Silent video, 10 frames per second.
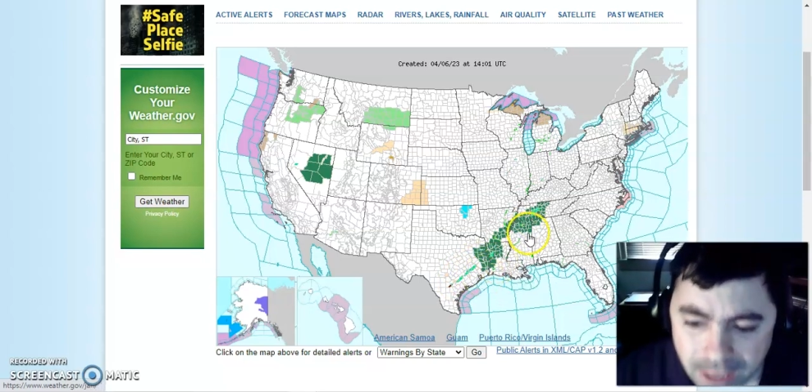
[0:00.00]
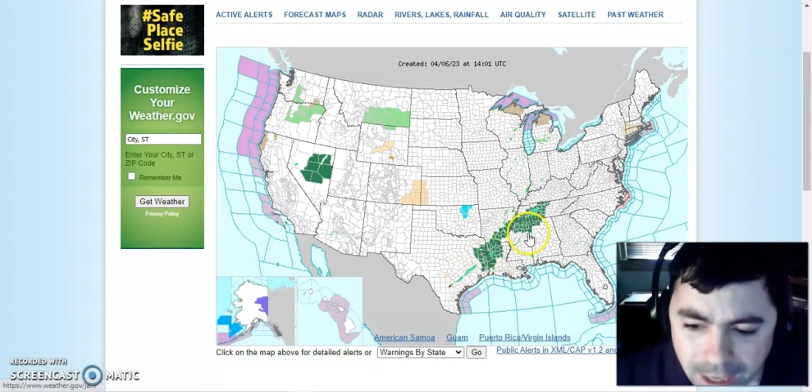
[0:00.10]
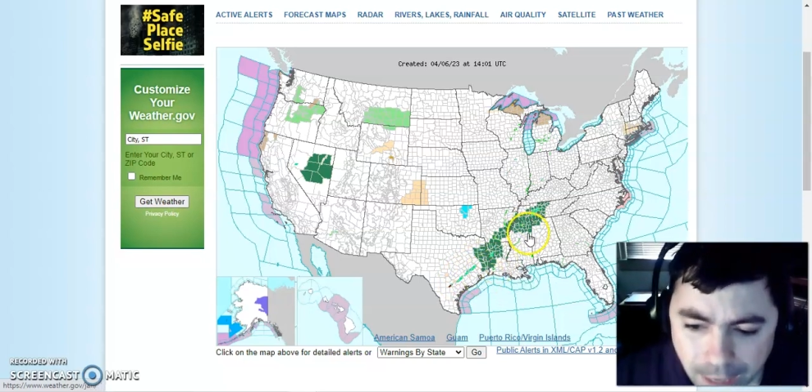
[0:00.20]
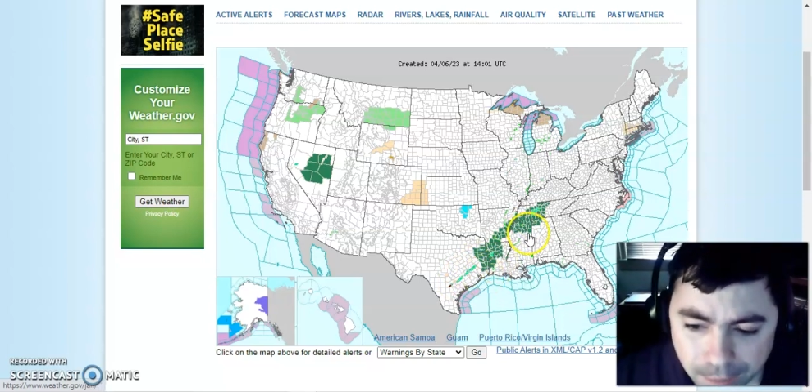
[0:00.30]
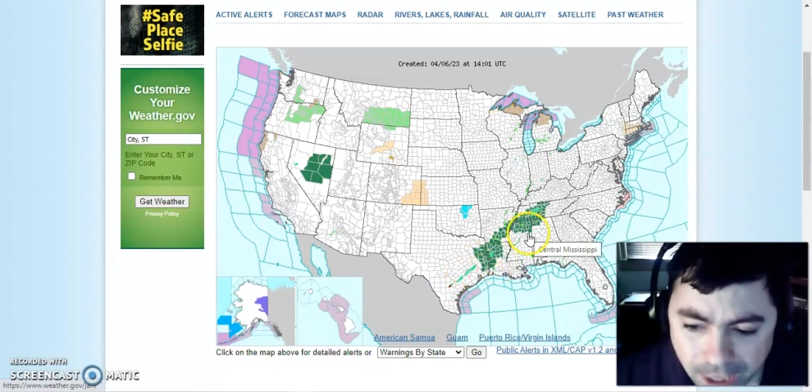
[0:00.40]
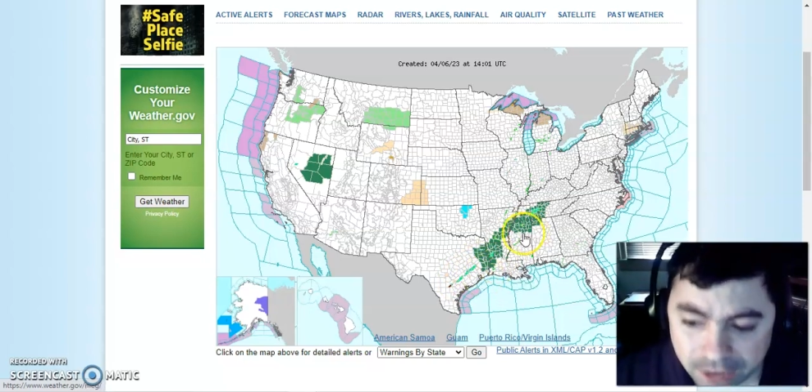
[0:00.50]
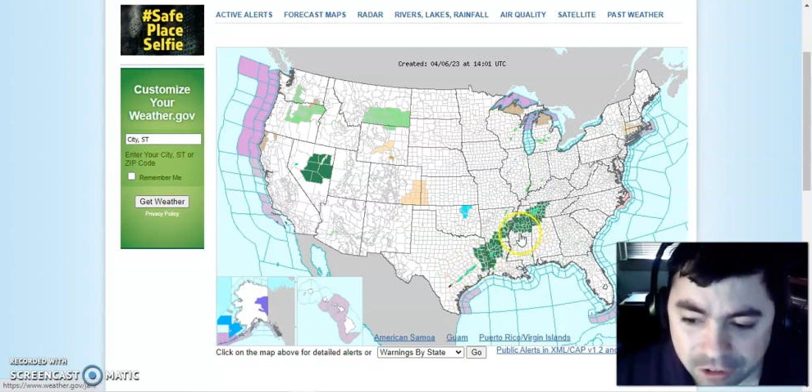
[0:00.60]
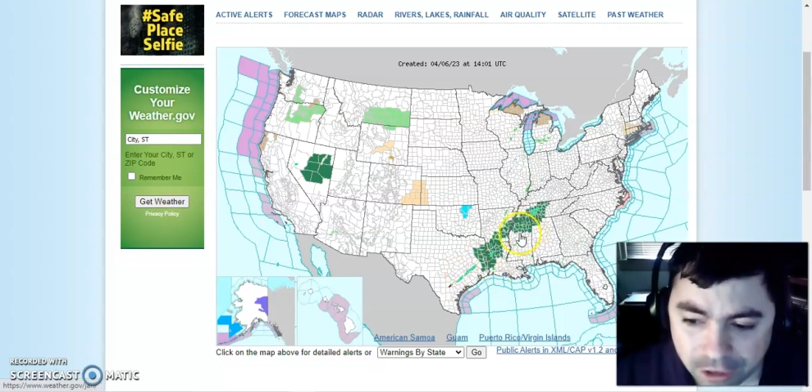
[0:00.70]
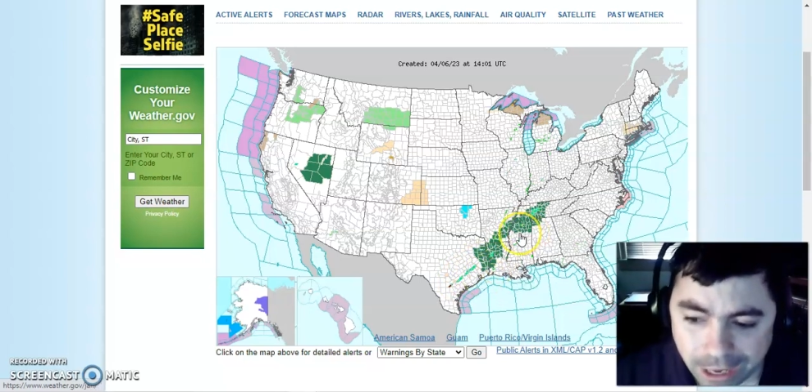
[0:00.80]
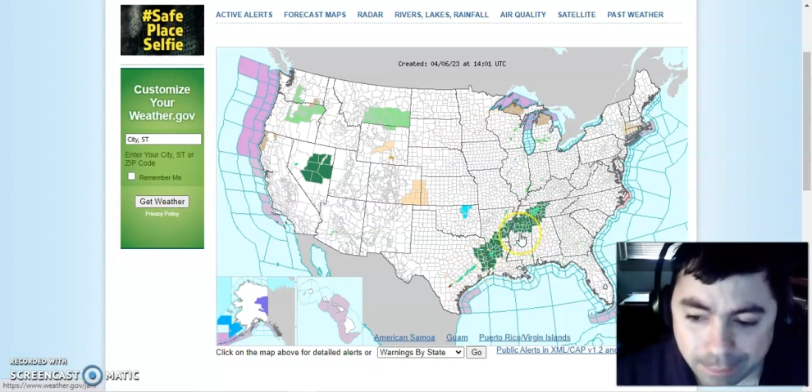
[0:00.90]
complex
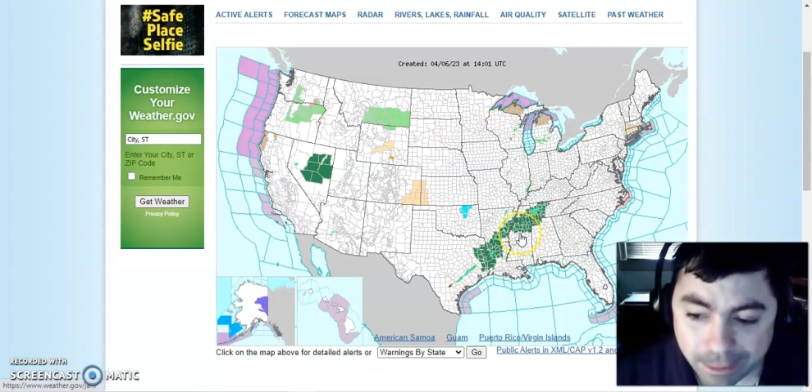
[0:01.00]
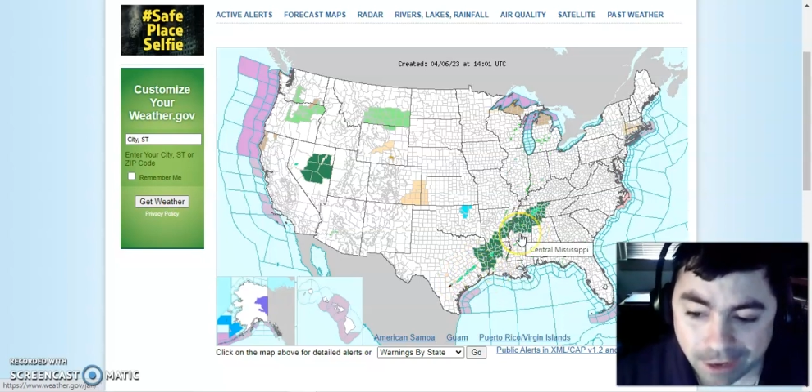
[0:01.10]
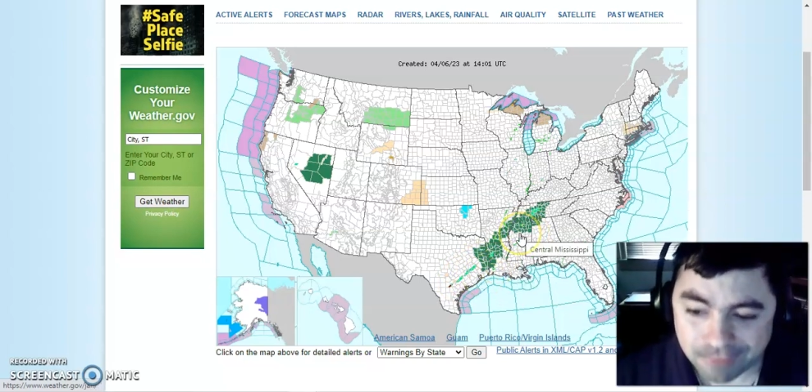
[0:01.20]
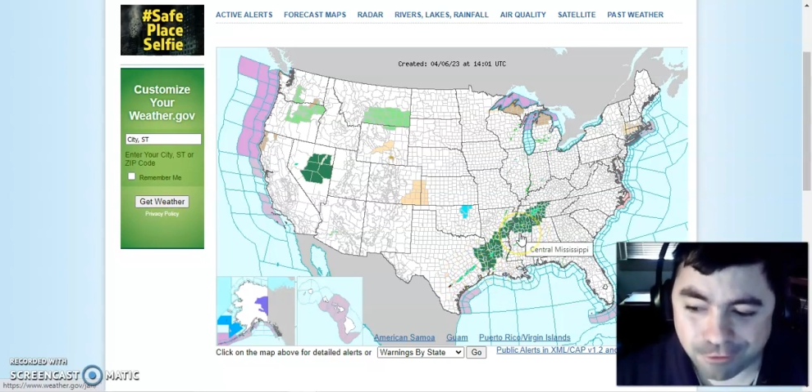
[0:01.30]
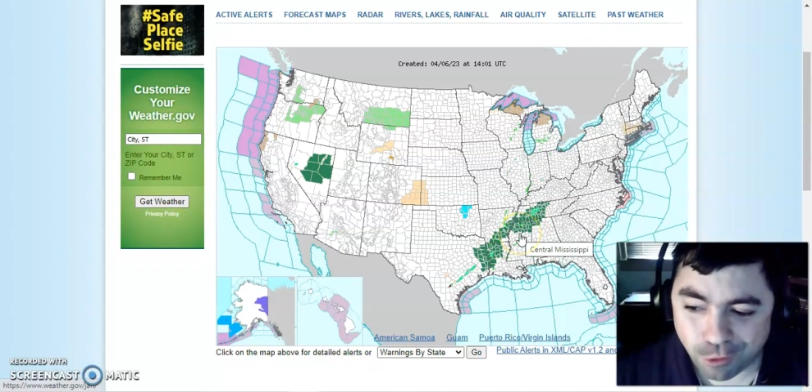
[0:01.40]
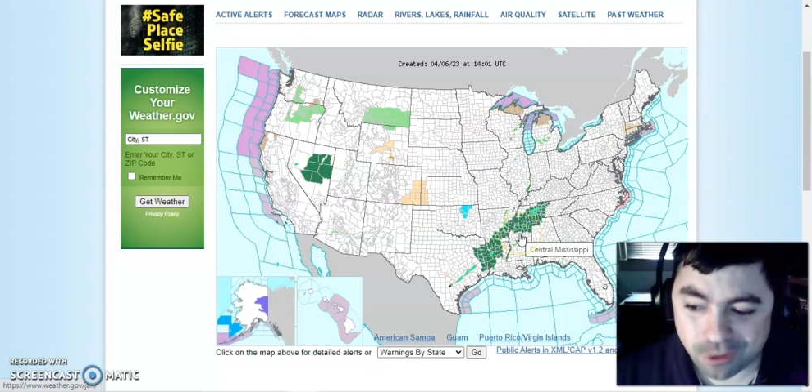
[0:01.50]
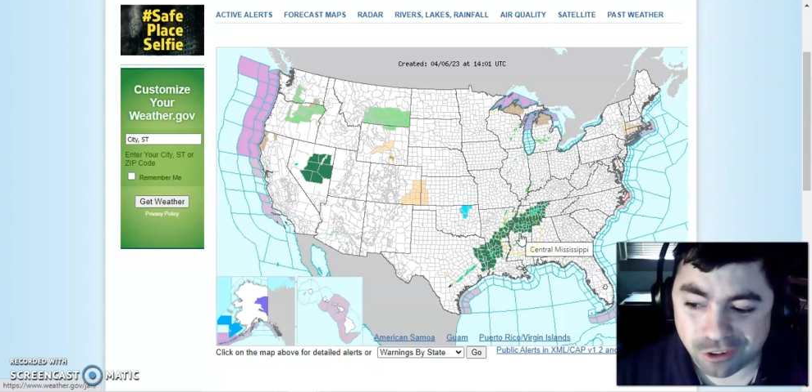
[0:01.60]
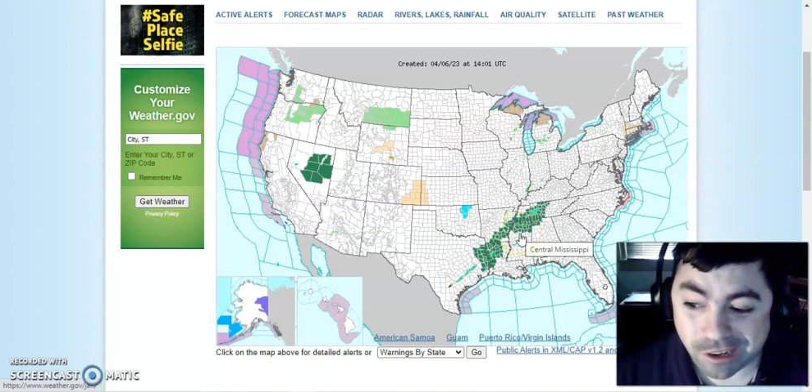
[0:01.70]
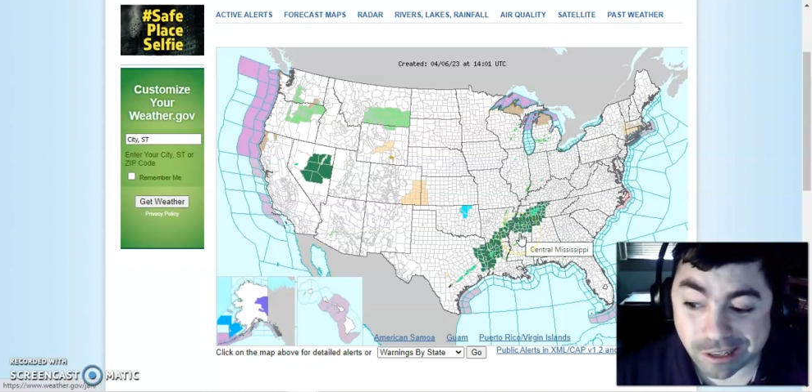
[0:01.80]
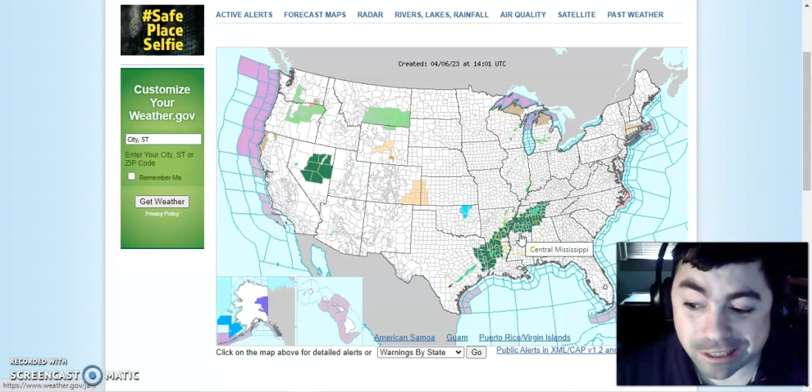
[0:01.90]
setup, and
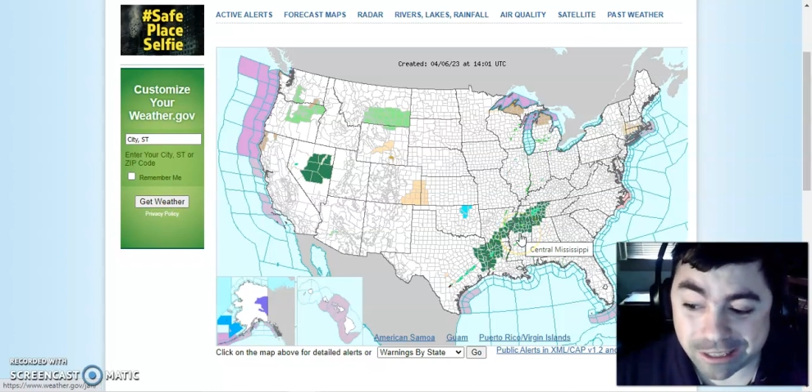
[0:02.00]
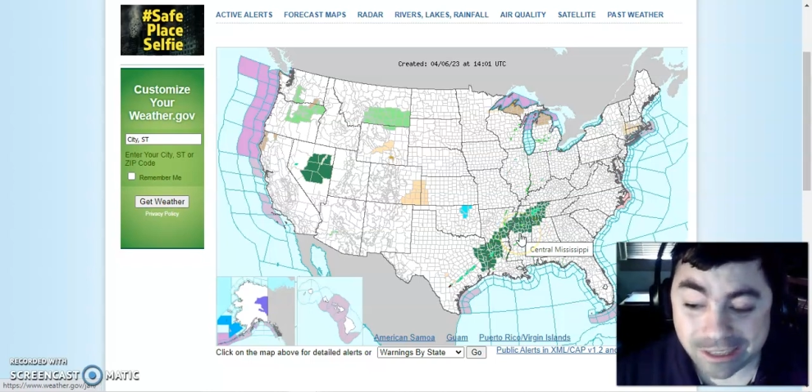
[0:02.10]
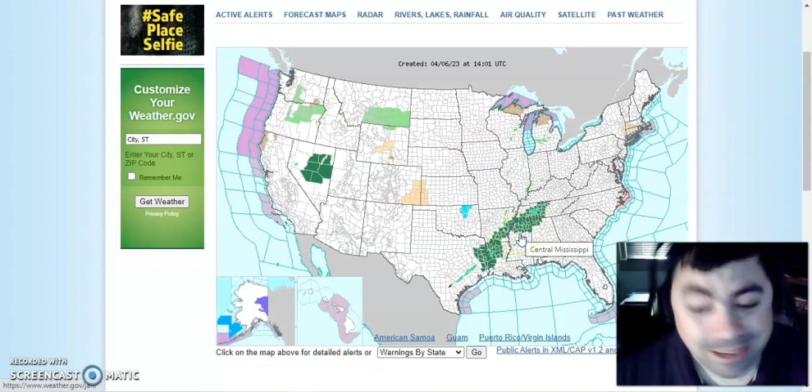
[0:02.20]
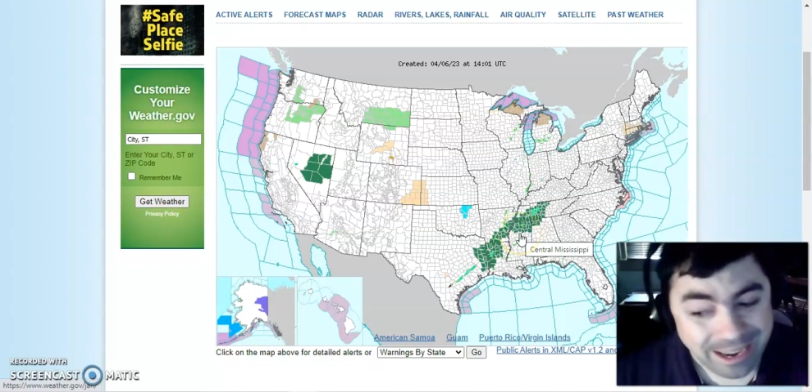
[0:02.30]
unfortunately,